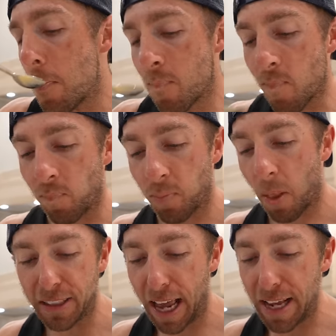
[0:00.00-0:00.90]
Mmm.
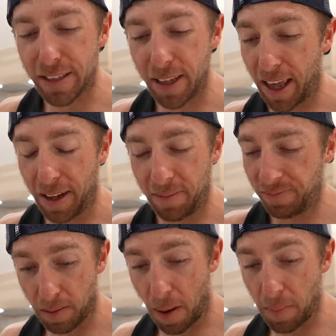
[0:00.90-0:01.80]
Tastes like
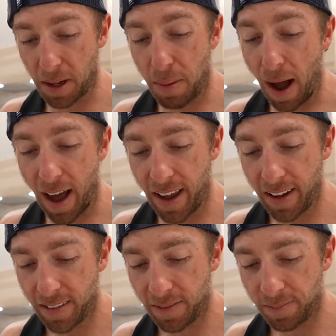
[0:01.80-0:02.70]
pumpkin pie,
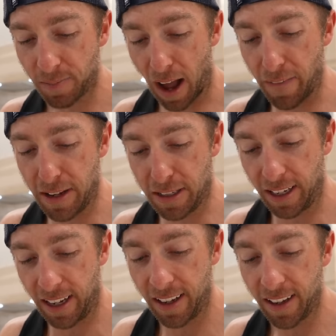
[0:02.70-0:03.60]

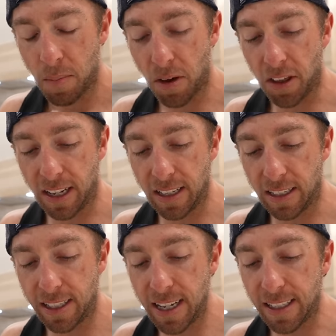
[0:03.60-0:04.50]
obviously, but the
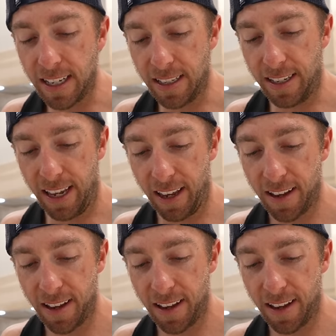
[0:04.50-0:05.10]
consistency.